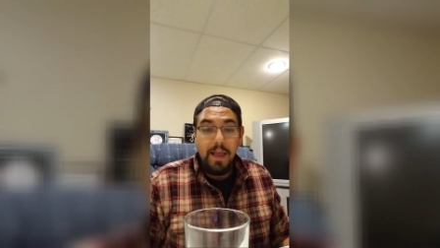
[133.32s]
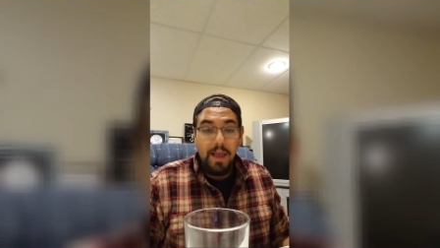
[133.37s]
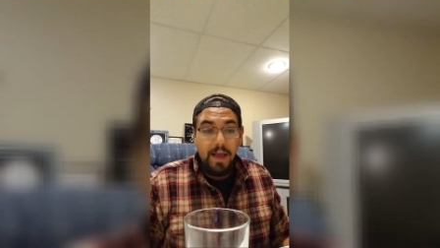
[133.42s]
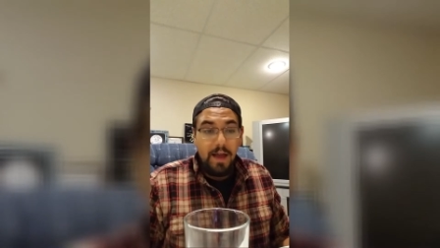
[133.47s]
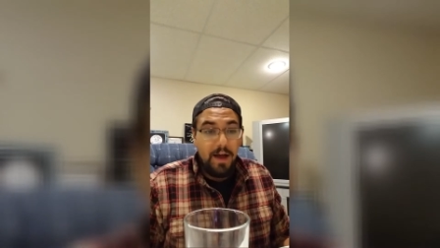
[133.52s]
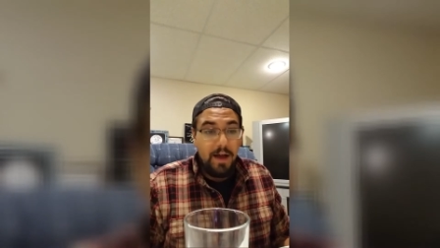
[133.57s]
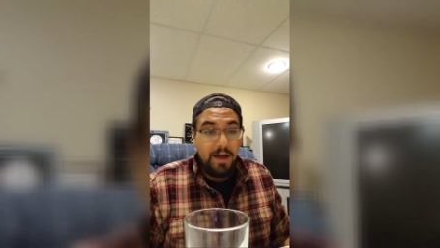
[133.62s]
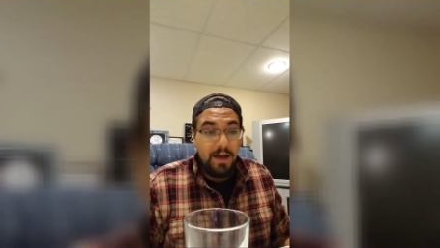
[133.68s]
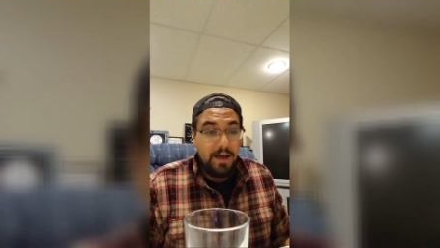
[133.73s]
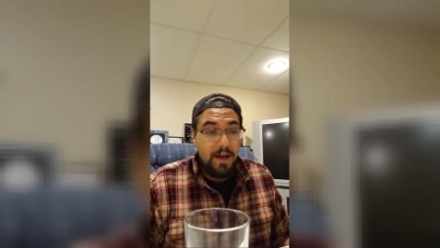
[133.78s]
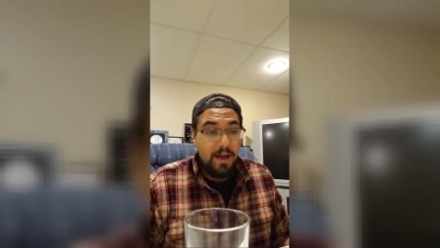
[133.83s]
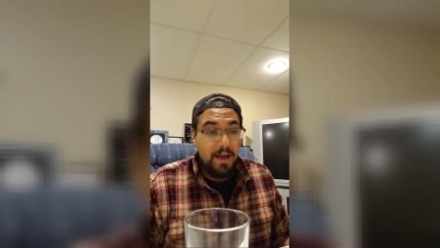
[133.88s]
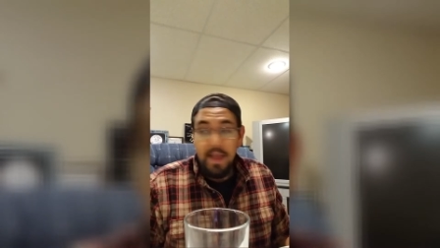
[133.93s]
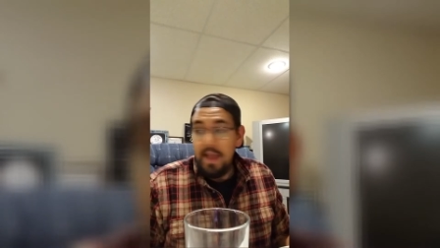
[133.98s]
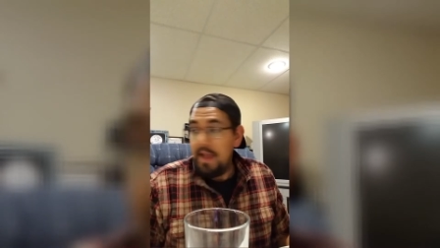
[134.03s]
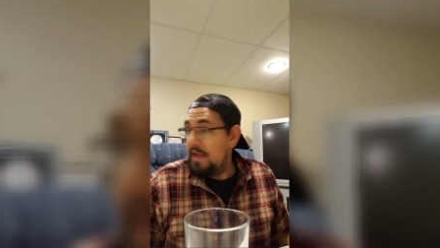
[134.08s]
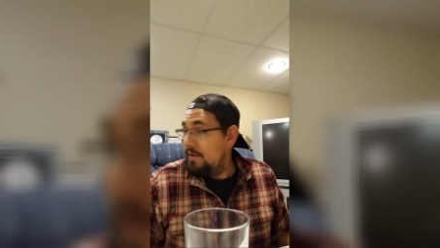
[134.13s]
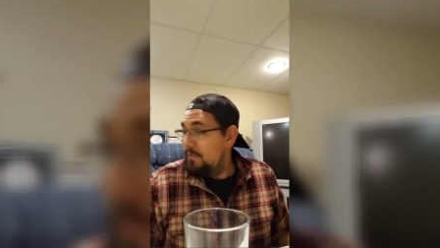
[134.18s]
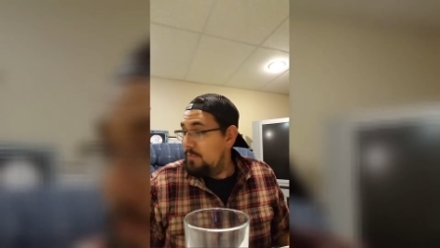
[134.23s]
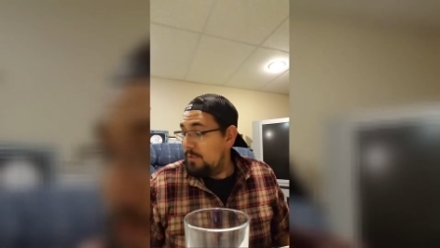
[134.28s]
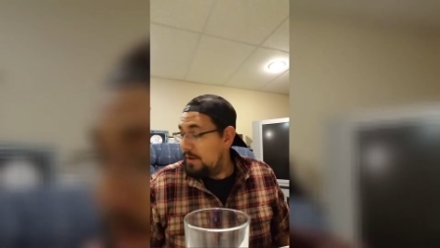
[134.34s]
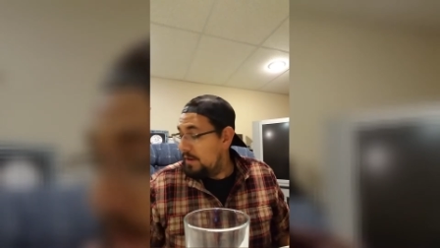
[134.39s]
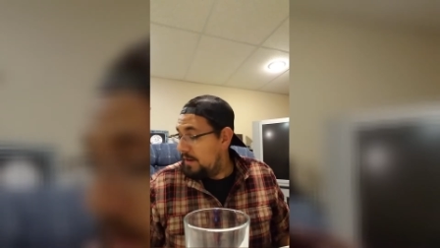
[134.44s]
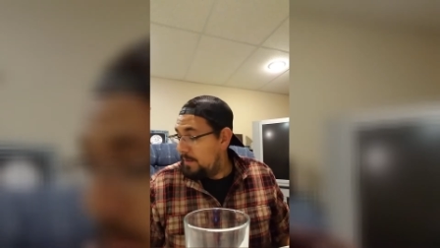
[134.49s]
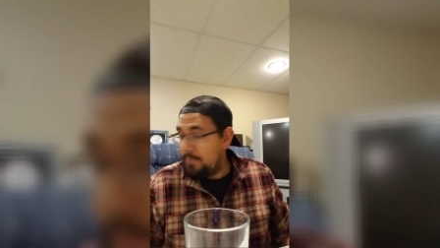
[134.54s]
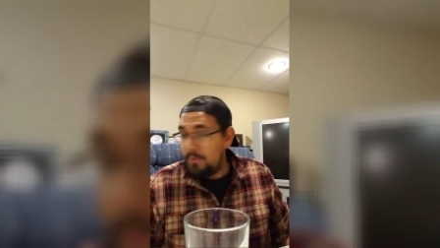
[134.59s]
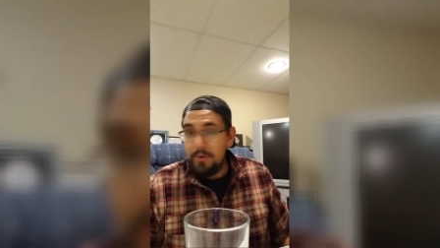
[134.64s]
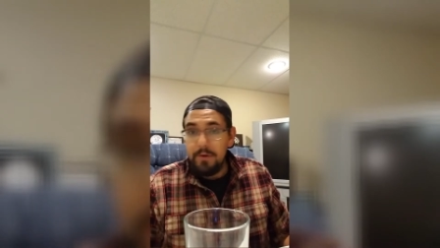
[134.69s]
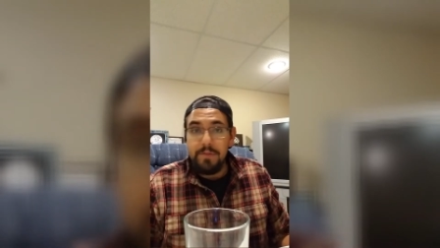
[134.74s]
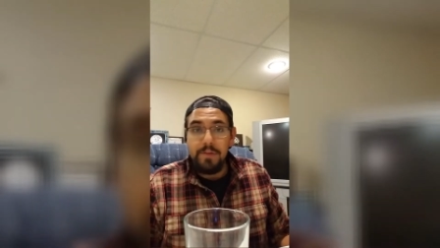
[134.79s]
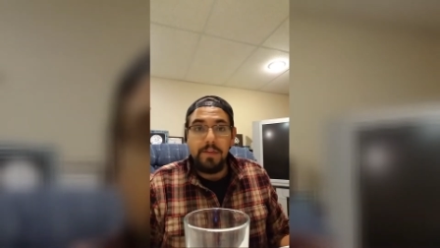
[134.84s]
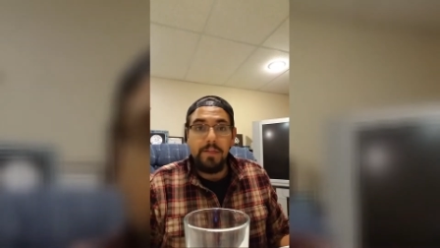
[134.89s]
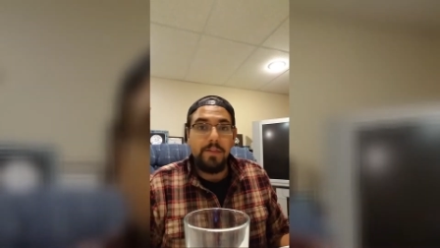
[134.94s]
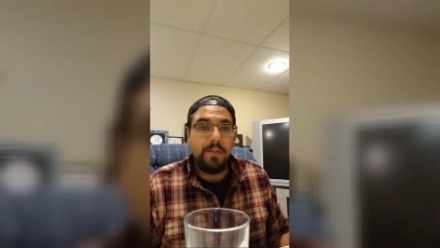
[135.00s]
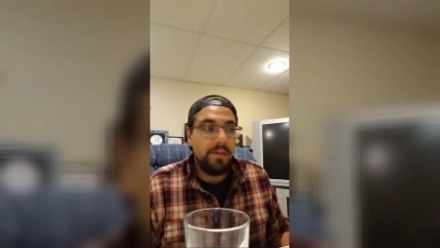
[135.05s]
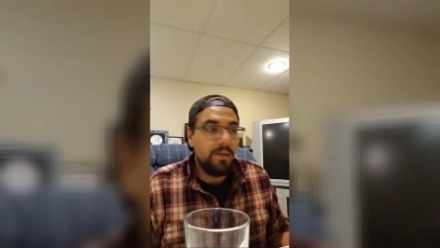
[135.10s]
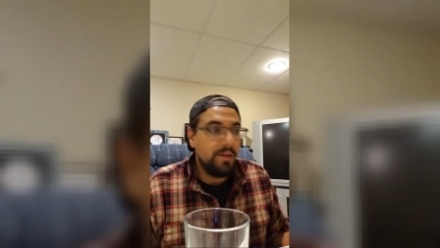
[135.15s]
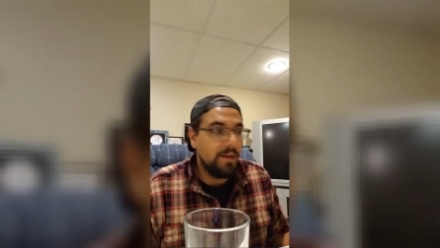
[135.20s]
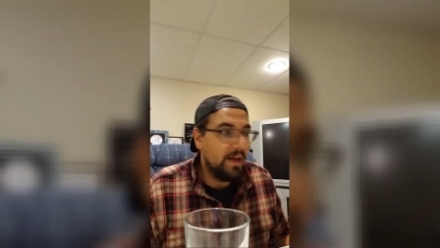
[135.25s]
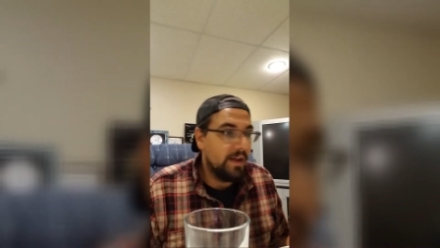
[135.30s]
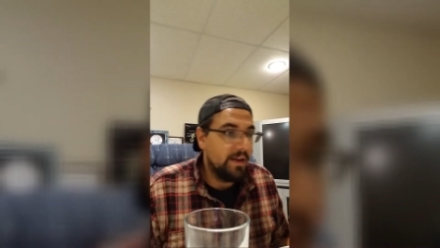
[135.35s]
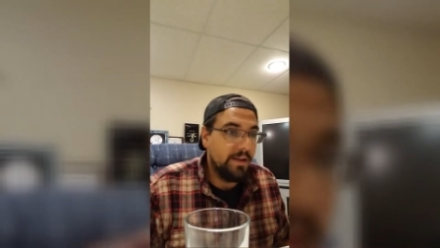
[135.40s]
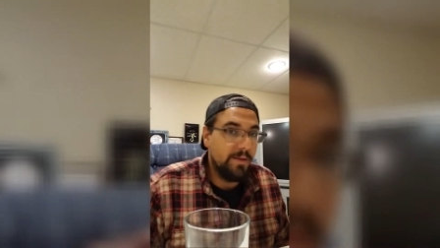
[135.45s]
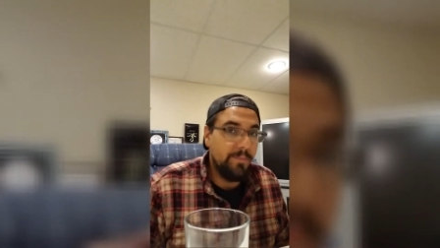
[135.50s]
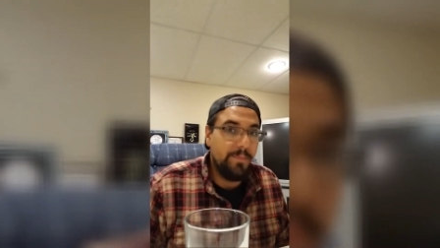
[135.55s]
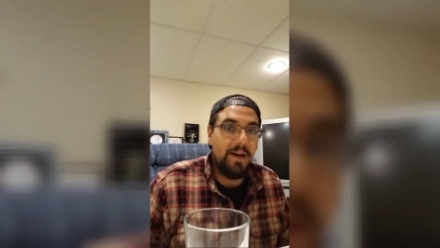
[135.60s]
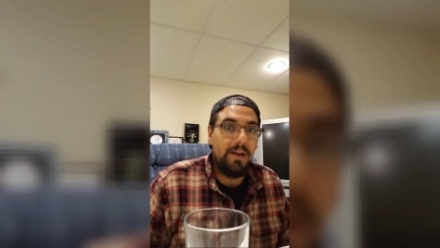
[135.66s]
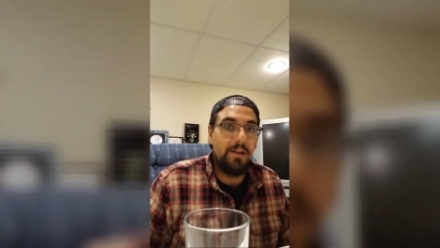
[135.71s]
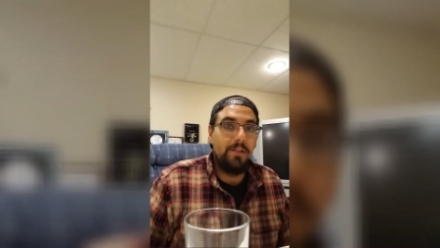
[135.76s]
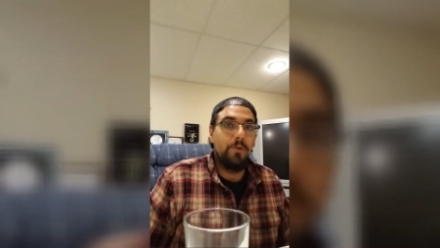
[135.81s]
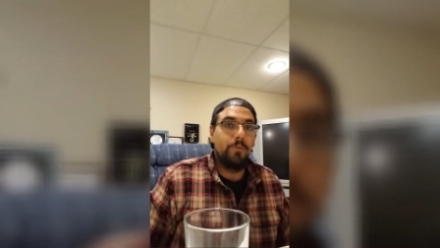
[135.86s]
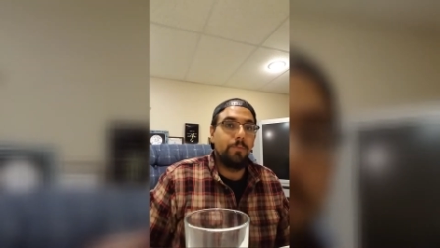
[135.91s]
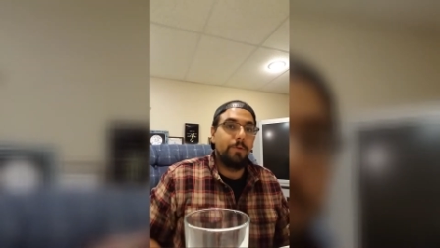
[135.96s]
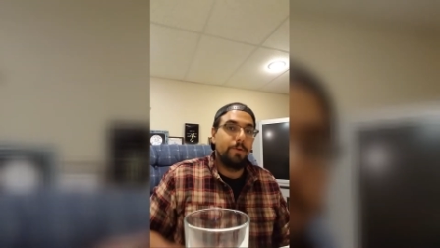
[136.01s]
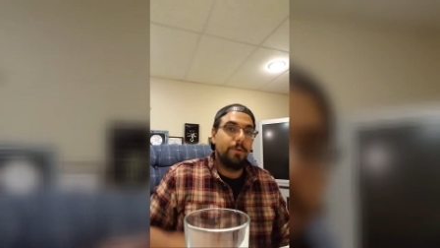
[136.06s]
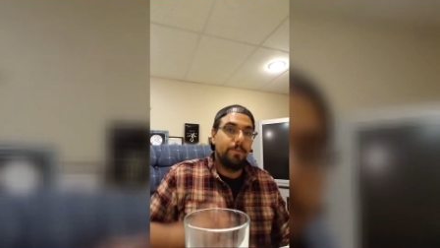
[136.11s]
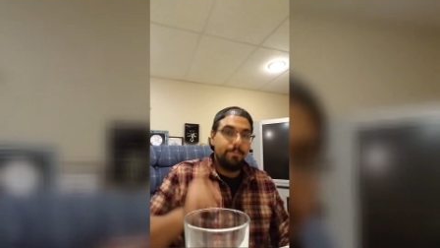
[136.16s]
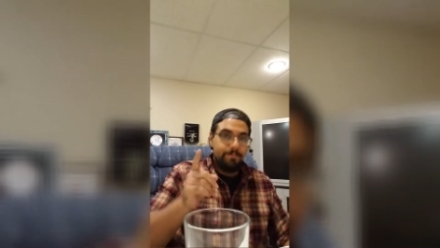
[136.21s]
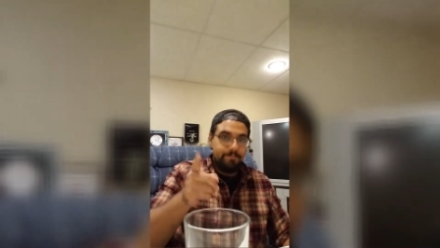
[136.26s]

And we're going to pour these. Got to get a bottle opener.